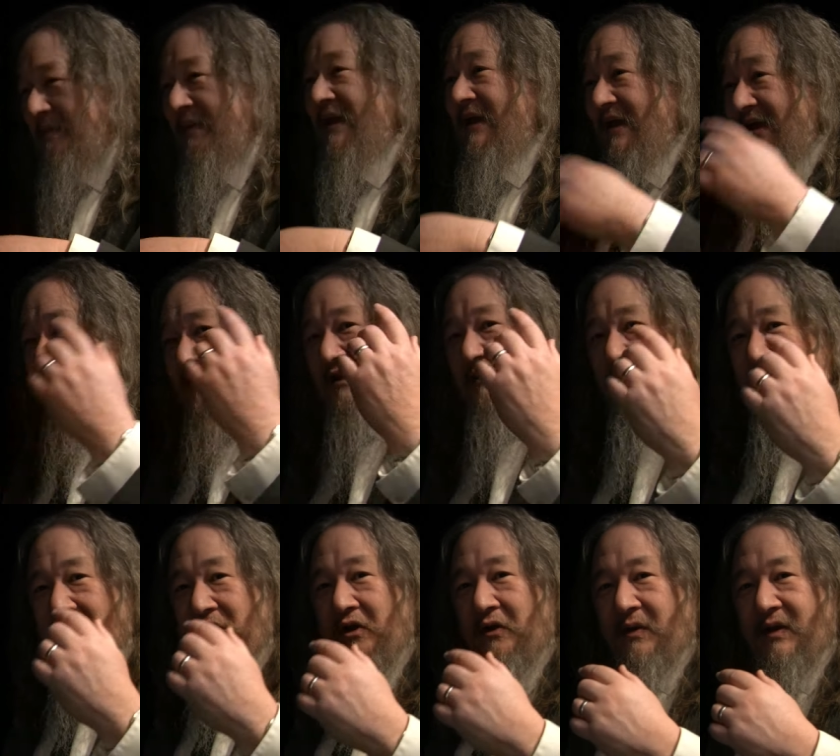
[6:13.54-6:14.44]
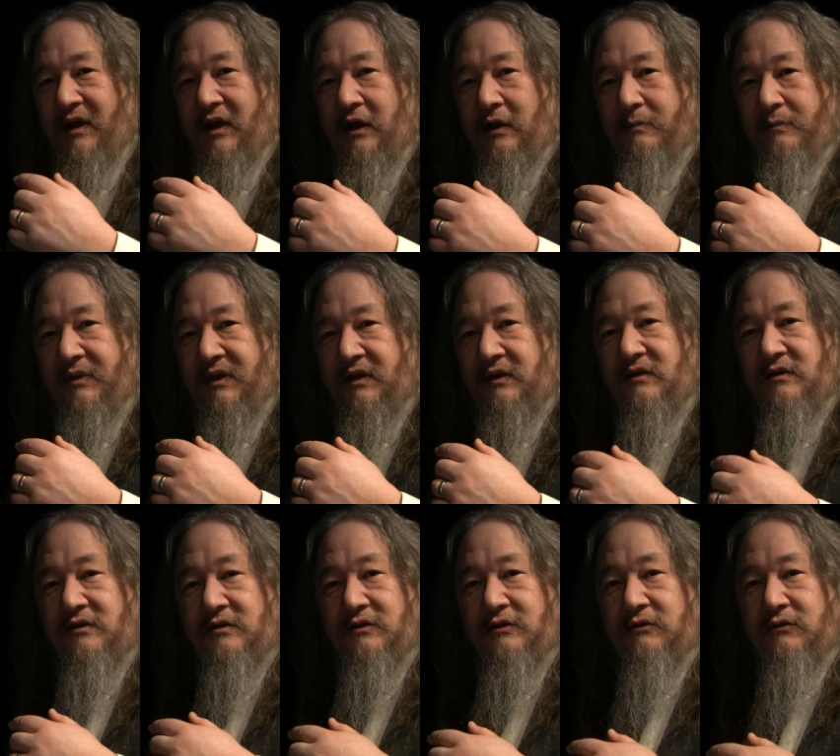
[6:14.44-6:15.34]
may end up growing up
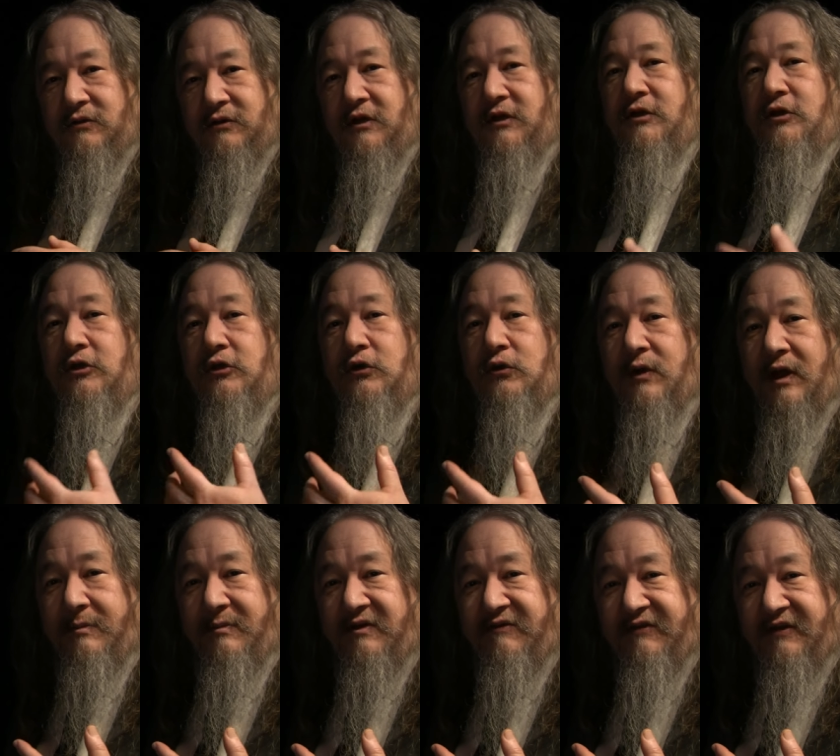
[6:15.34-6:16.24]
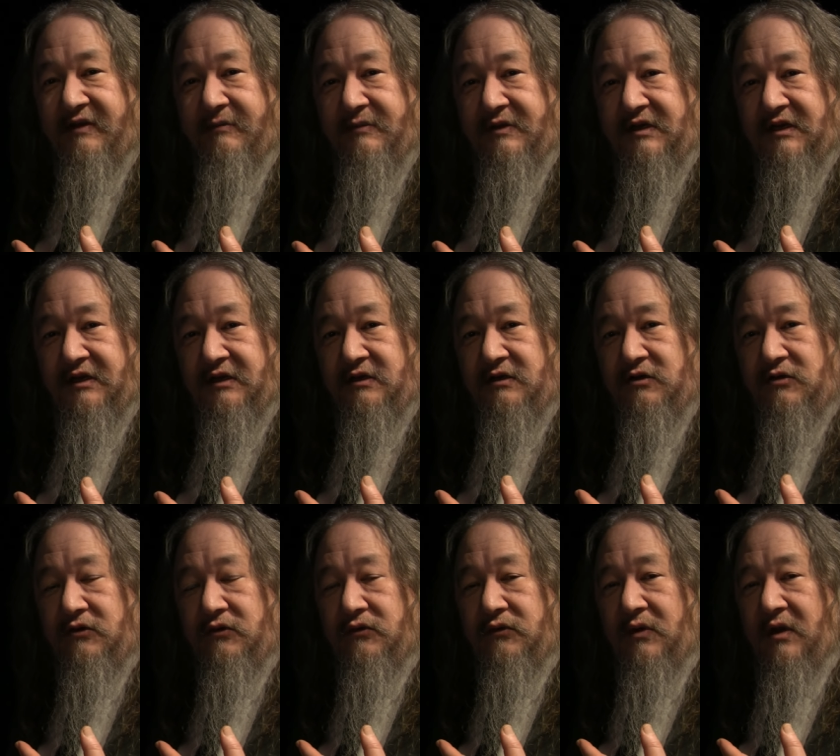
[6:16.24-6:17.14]
into the new
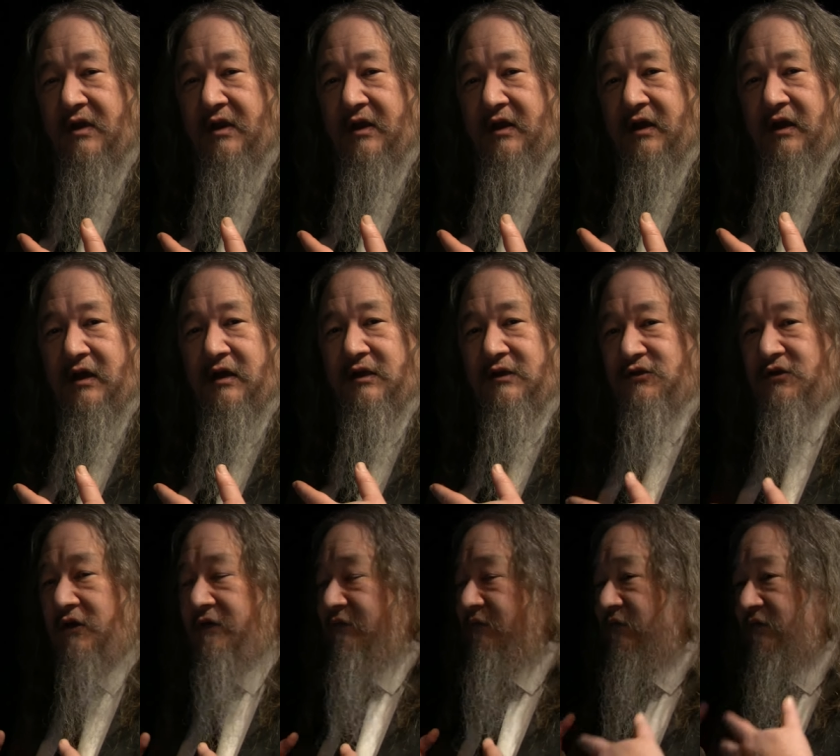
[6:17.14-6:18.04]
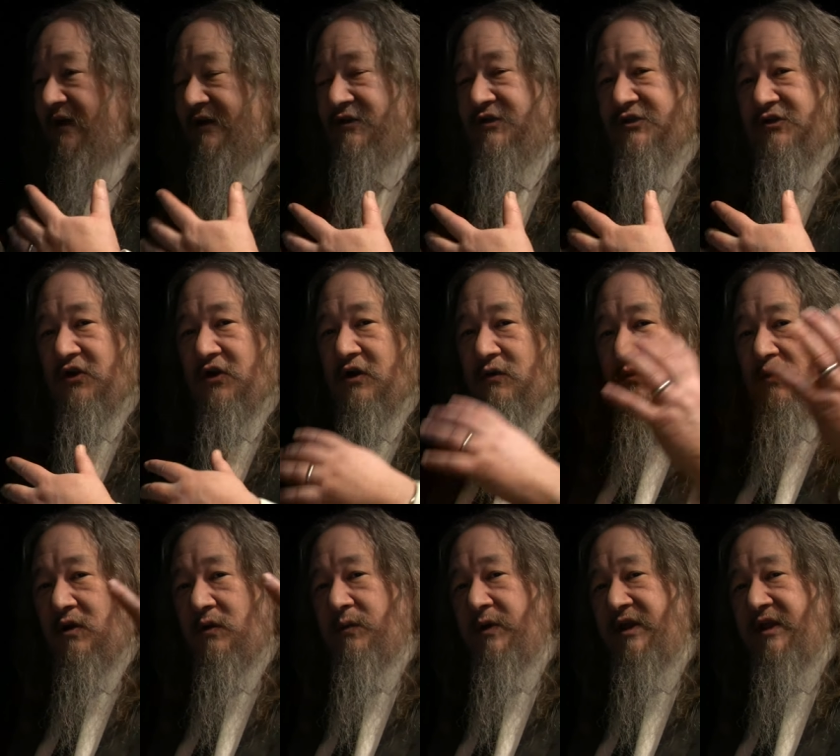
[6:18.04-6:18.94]
MFMT2. Uh, so a fresh start
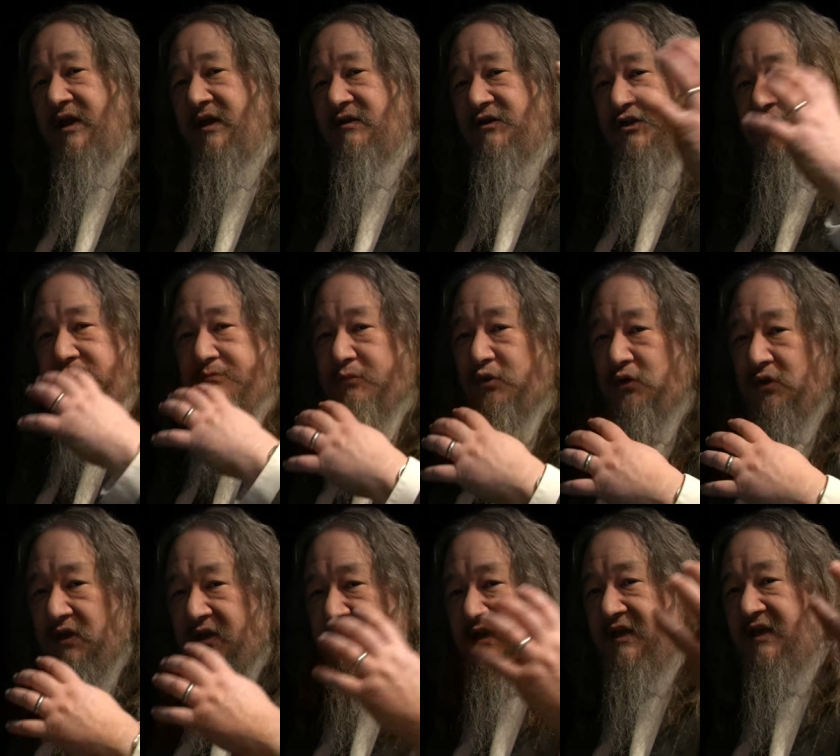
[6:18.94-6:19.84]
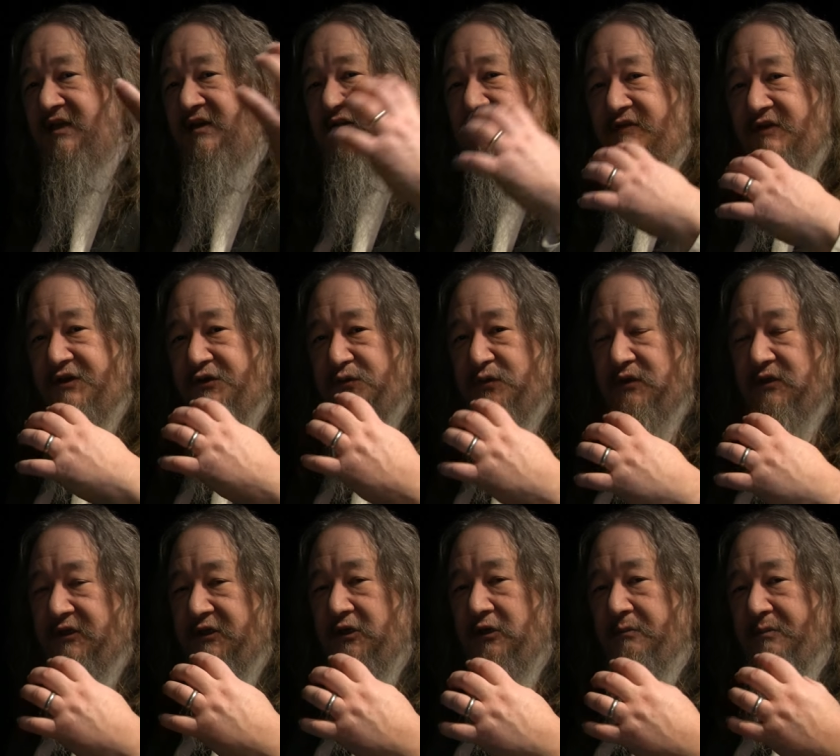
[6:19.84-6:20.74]
where we then just pull in individual
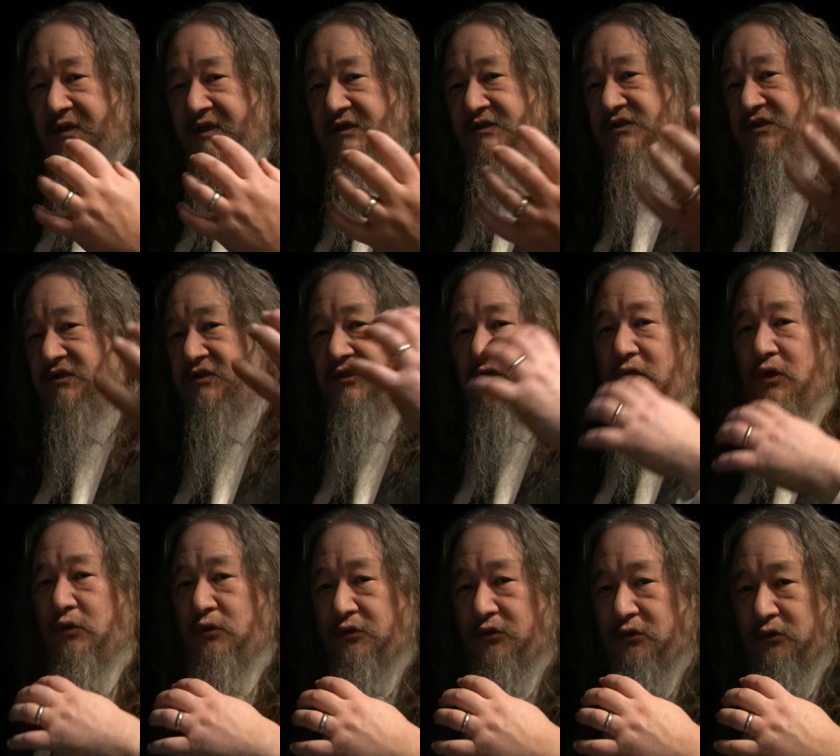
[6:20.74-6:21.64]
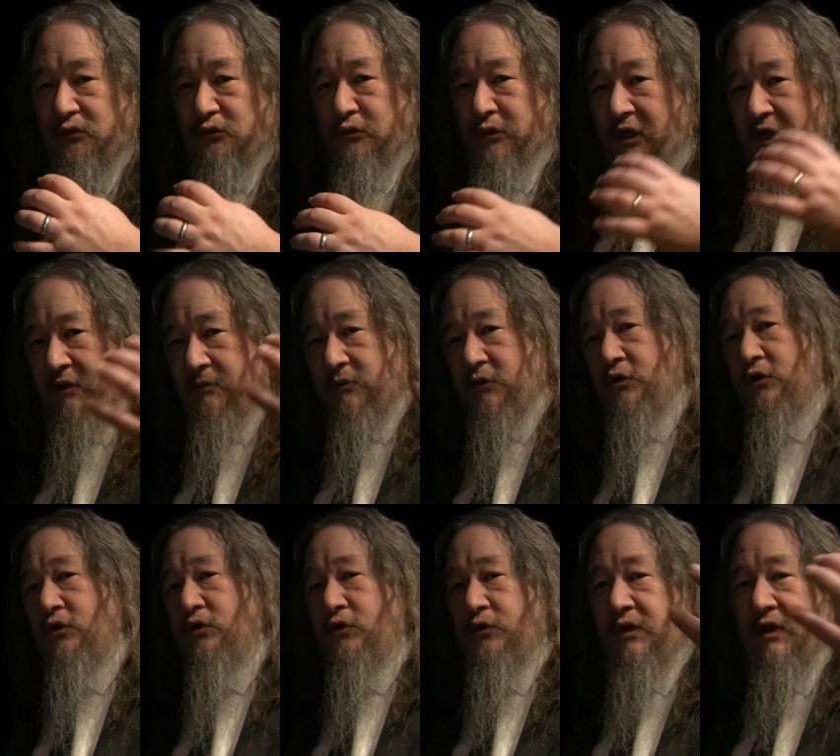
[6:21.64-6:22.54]
little pieces, load the ULAM
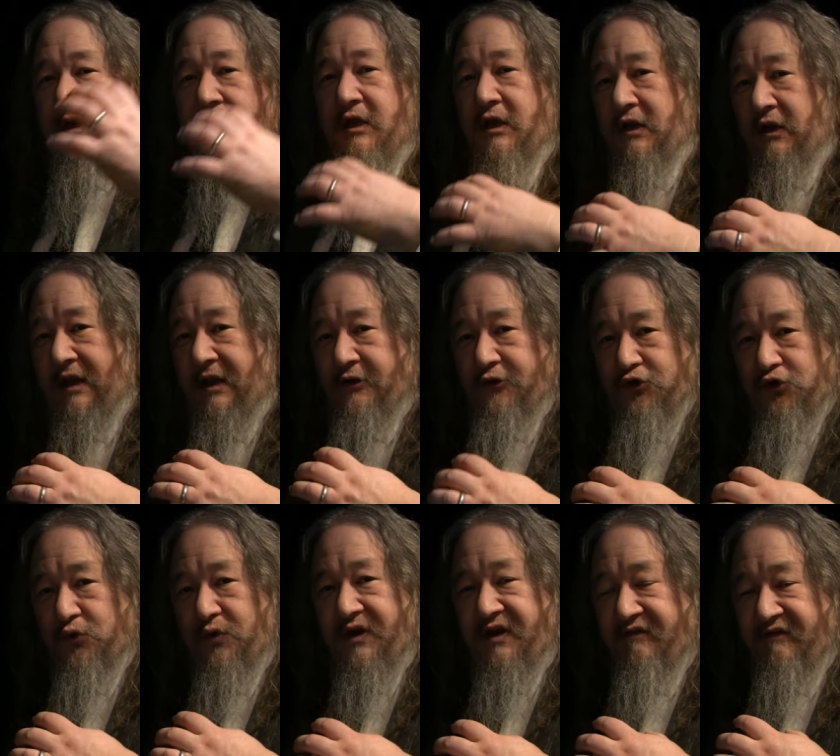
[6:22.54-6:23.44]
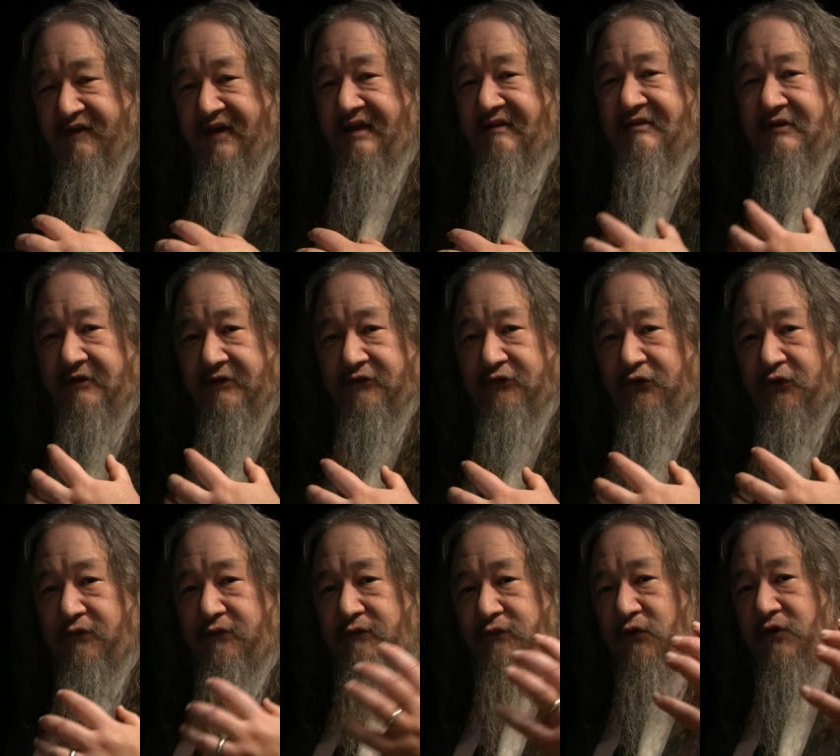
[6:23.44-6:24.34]
code, do an event, and
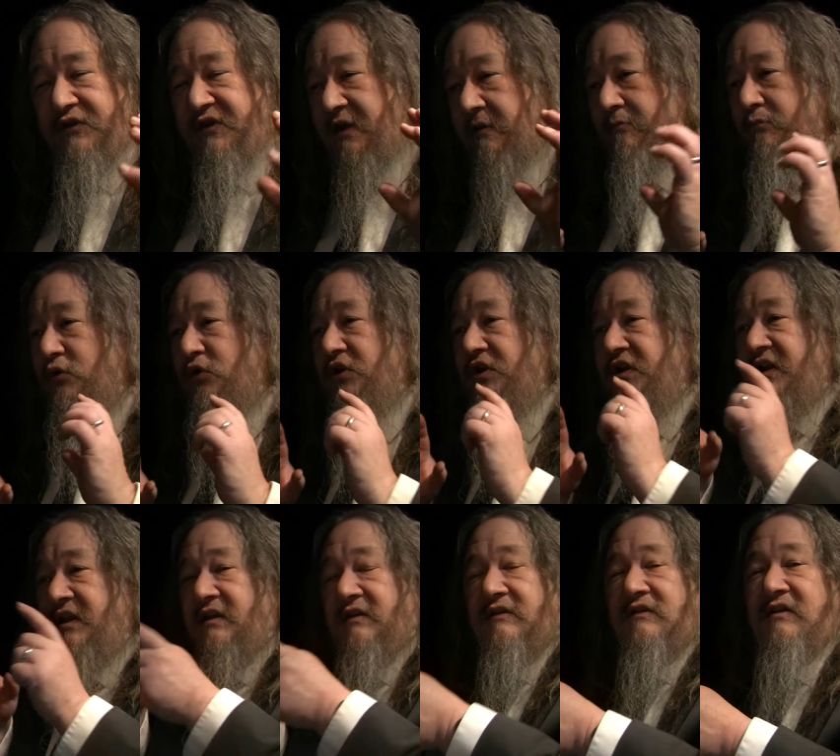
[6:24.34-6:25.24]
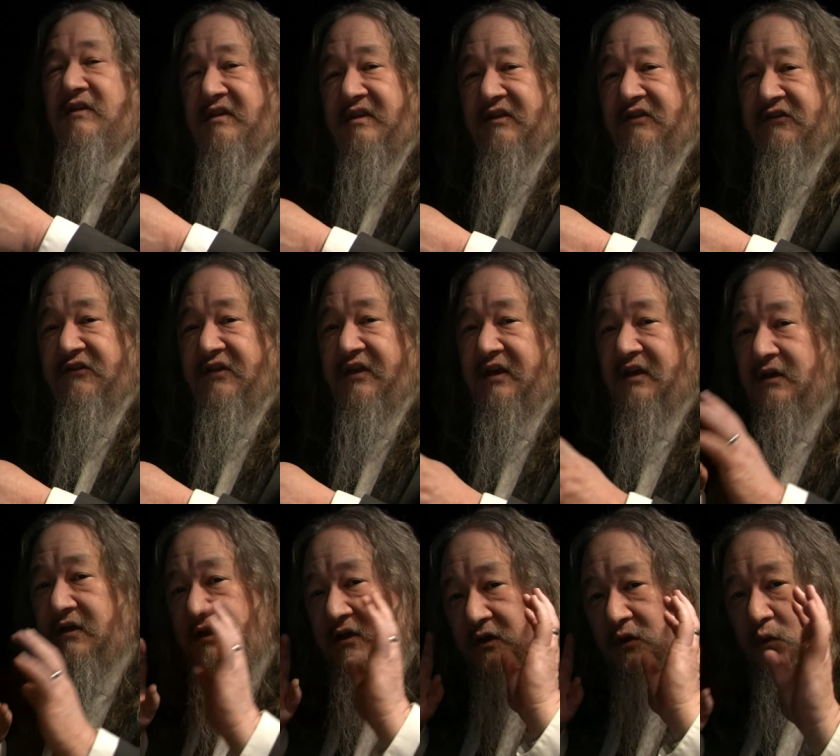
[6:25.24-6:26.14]
so forth, and put it into this thing.
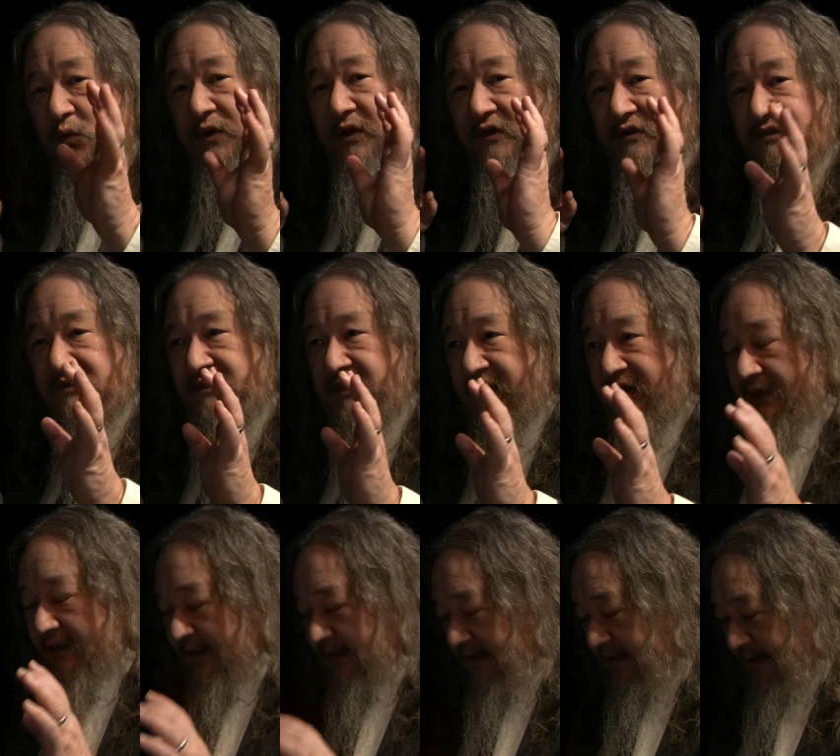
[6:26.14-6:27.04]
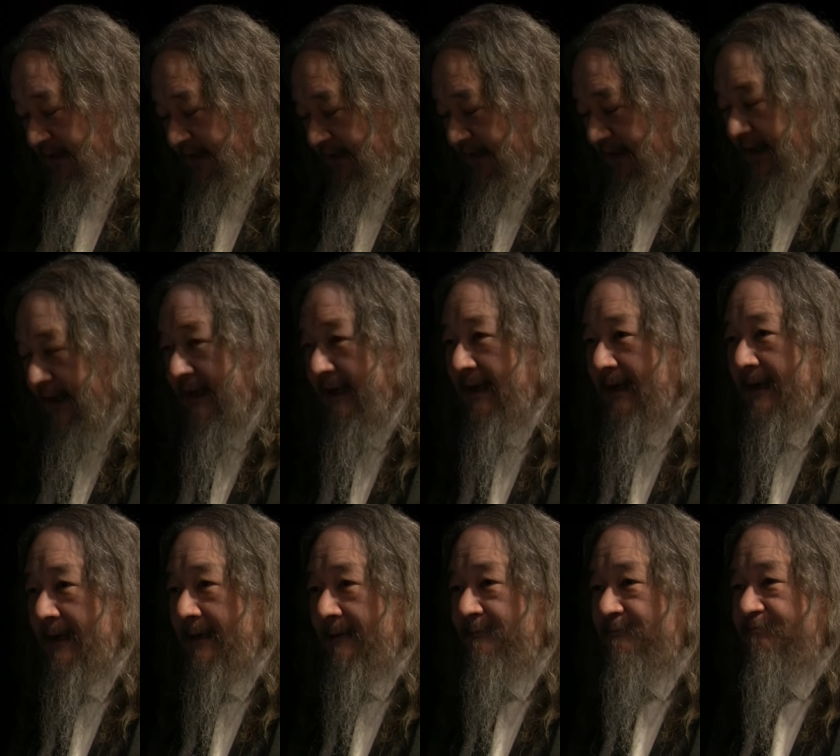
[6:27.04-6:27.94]
We'll see. Uh,
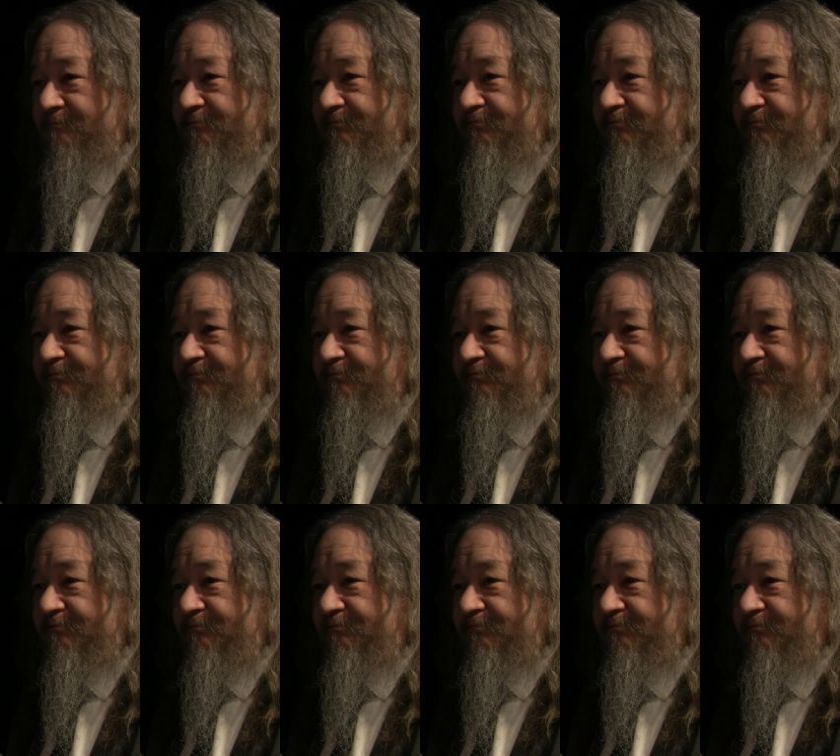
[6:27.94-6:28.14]
um,